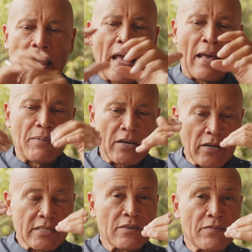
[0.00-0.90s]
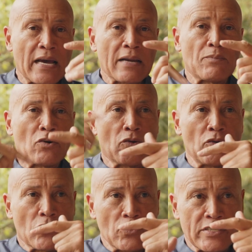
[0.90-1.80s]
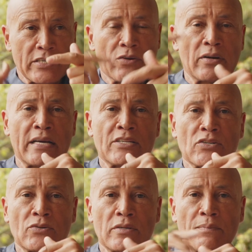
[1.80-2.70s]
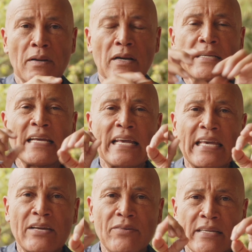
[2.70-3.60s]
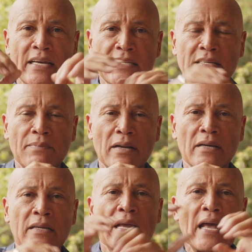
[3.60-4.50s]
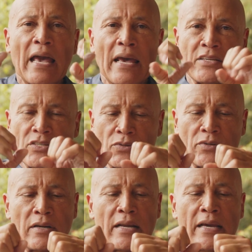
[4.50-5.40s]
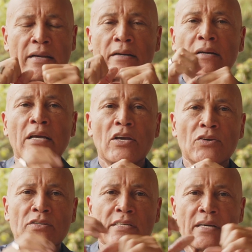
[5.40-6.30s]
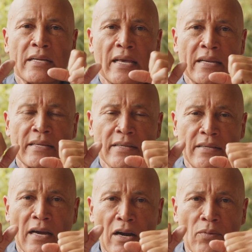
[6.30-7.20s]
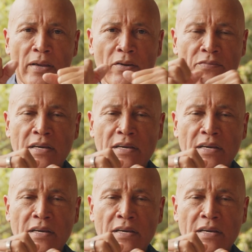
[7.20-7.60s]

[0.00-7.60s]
And because of that, more glucose circulates through the blood, irritates the blood, and sooner or later, you start getting the narrowing of the